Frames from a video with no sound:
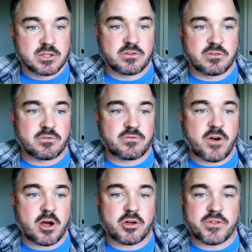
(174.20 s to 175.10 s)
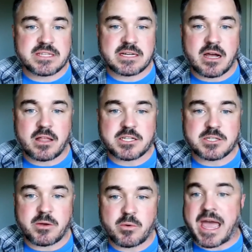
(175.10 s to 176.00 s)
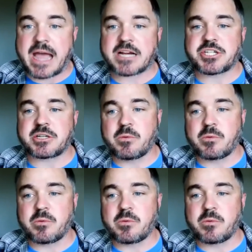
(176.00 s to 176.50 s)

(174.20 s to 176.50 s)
To follow this acknowledgement with action,